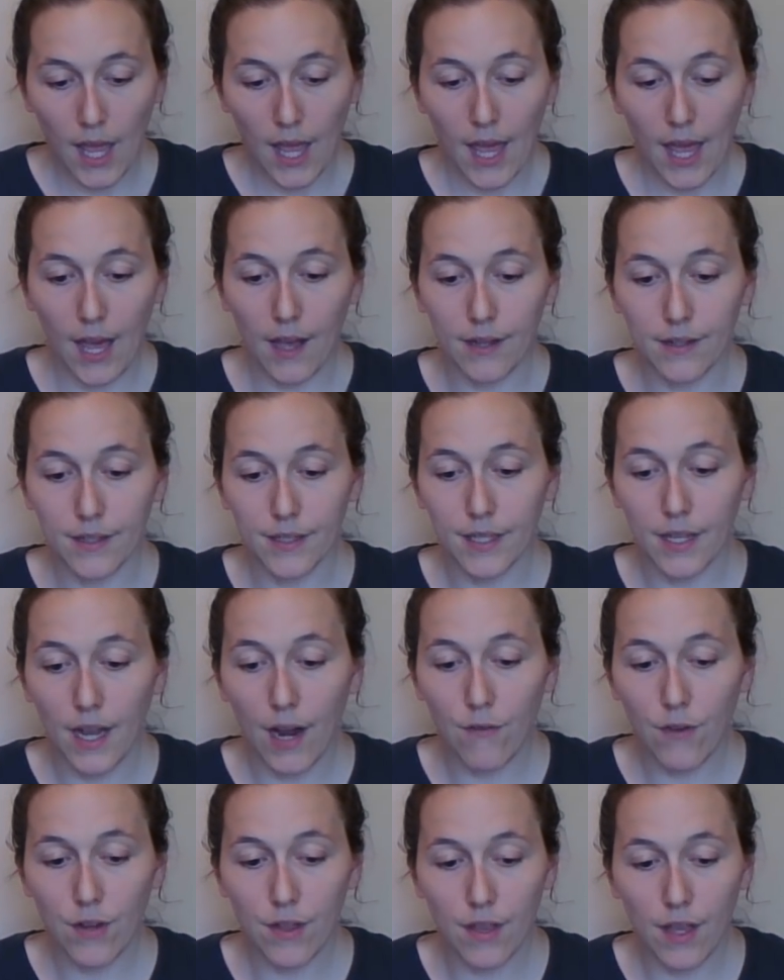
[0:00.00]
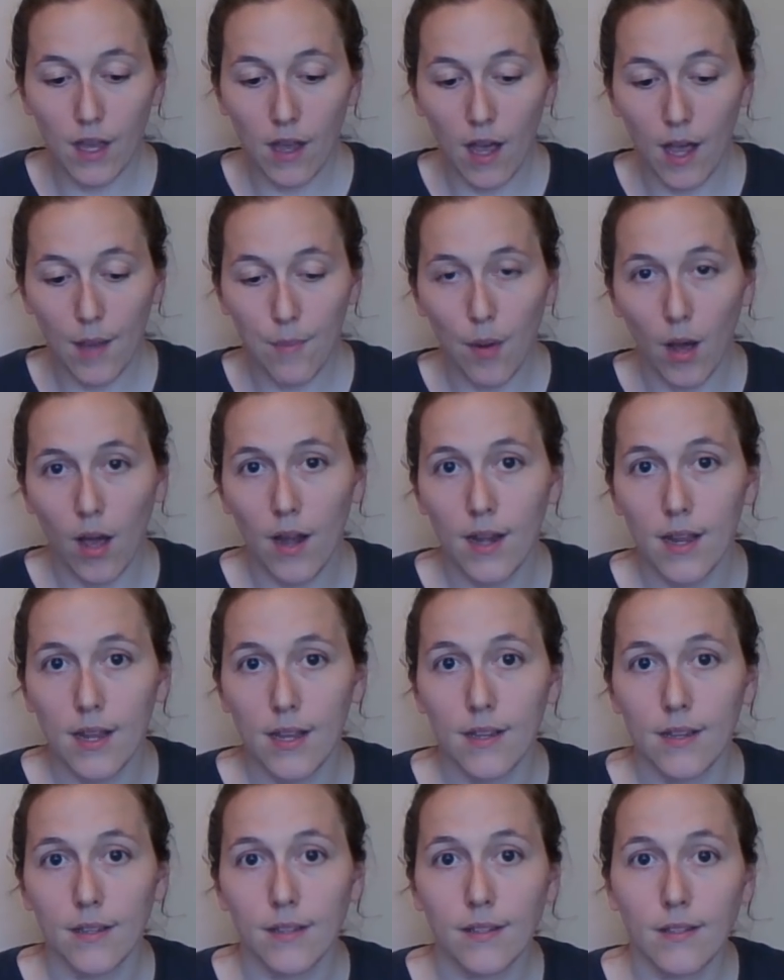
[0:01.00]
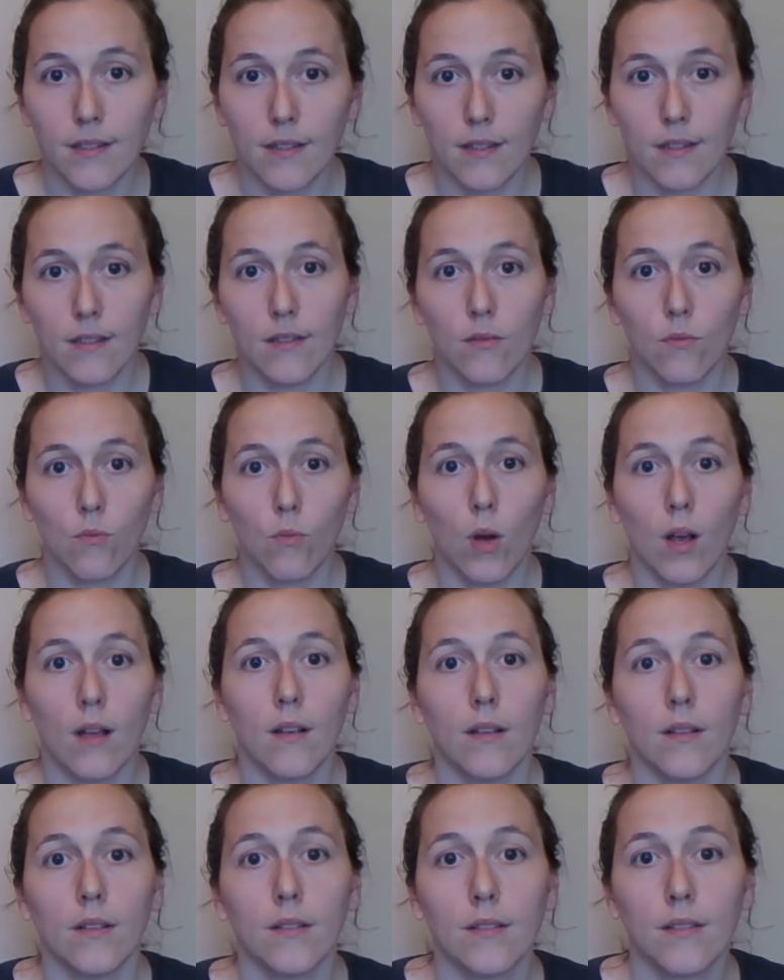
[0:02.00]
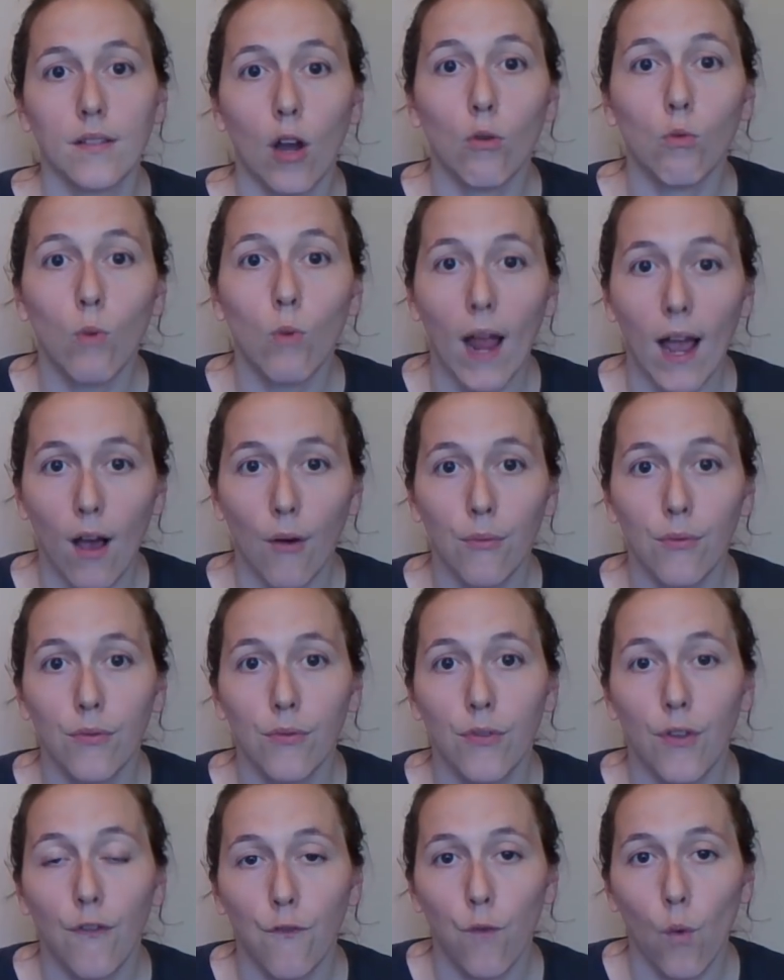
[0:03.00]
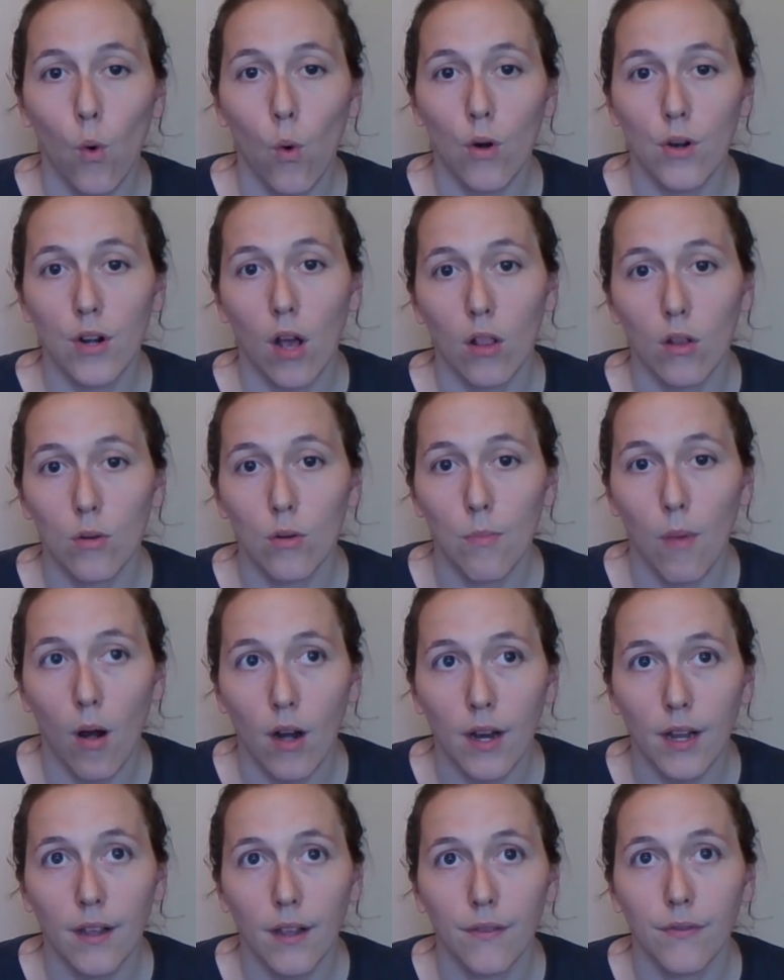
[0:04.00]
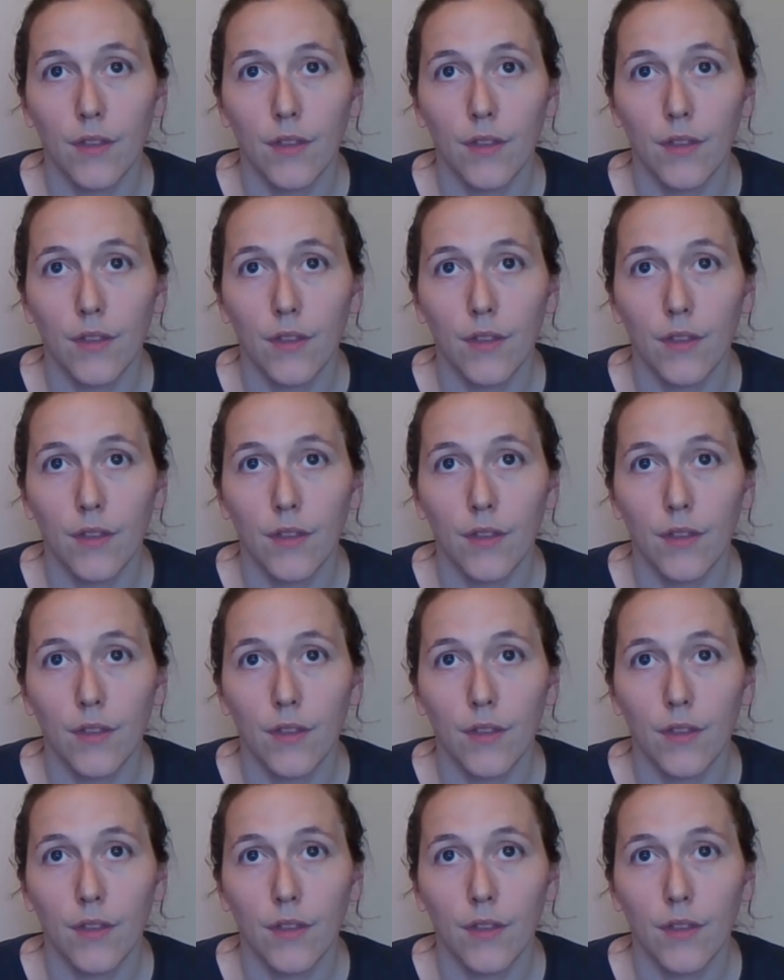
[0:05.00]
And everything I bought was around the $4 mark.